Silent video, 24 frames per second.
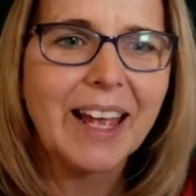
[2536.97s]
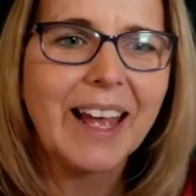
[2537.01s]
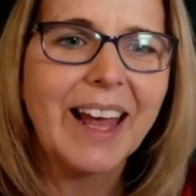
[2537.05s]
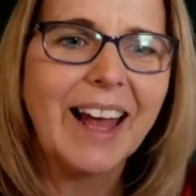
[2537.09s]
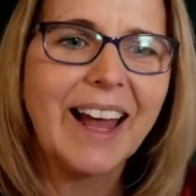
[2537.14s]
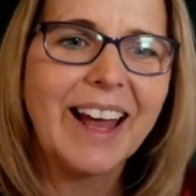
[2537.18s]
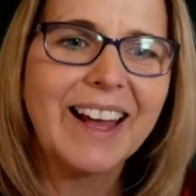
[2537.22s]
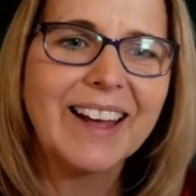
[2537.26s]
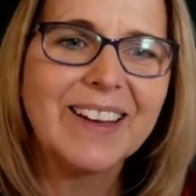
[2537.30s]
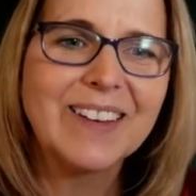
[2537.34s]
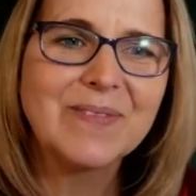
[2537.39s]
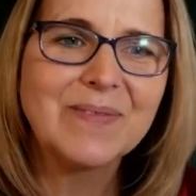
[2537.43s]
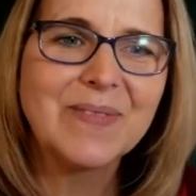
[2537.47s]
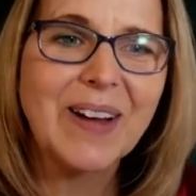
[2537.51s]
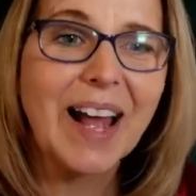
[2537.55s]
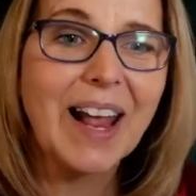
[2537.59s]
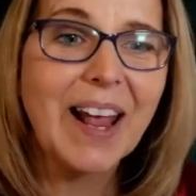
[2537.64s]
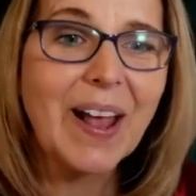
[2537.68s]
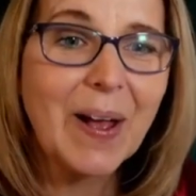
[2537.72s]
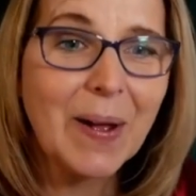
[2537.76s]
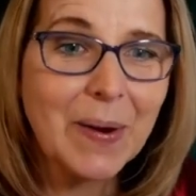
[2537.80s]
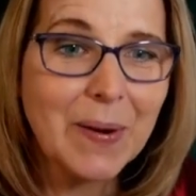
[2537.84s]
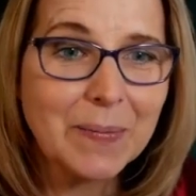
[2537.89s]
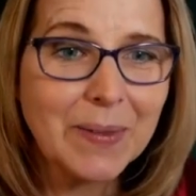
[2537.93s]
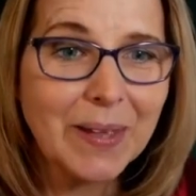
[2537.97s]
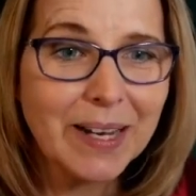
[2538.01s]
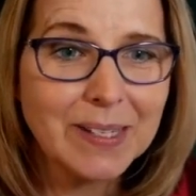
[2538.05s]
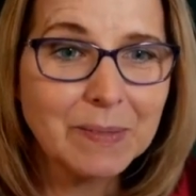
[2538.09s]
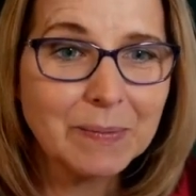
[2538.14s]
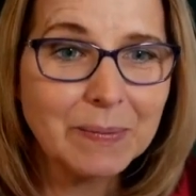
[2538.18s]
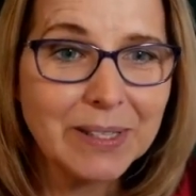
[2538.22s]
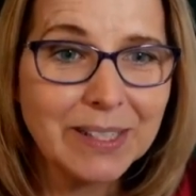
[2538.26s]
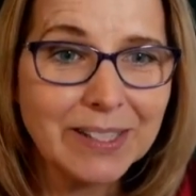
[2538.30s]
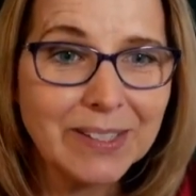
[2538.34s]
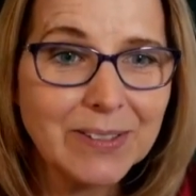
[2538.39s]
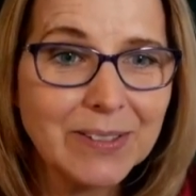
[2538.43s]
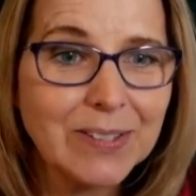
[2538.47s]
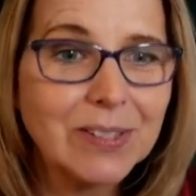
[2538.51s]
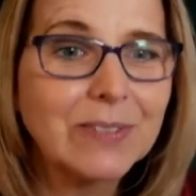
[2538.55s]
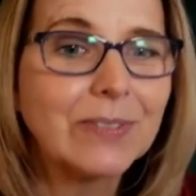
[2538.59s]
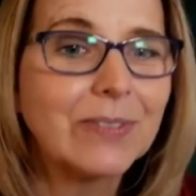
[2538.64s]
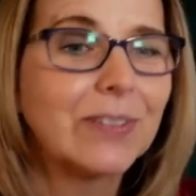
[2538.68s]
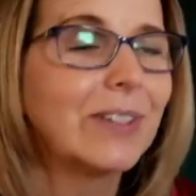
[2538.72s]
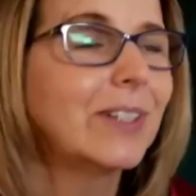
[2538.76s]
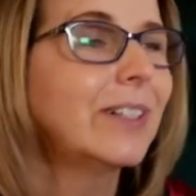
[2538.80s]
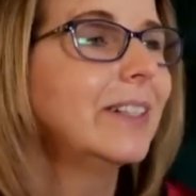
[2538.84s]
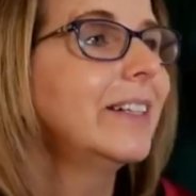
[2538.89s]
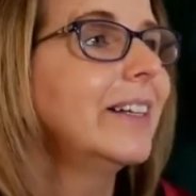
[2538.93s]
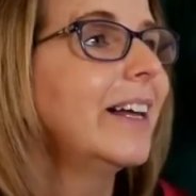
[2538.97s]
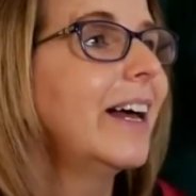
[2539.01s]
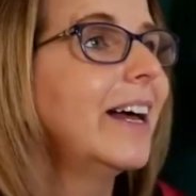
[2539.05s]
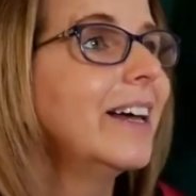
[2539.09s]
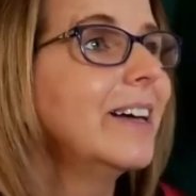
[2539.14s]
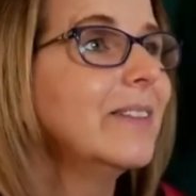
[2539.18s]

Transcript: I hope that has been useful.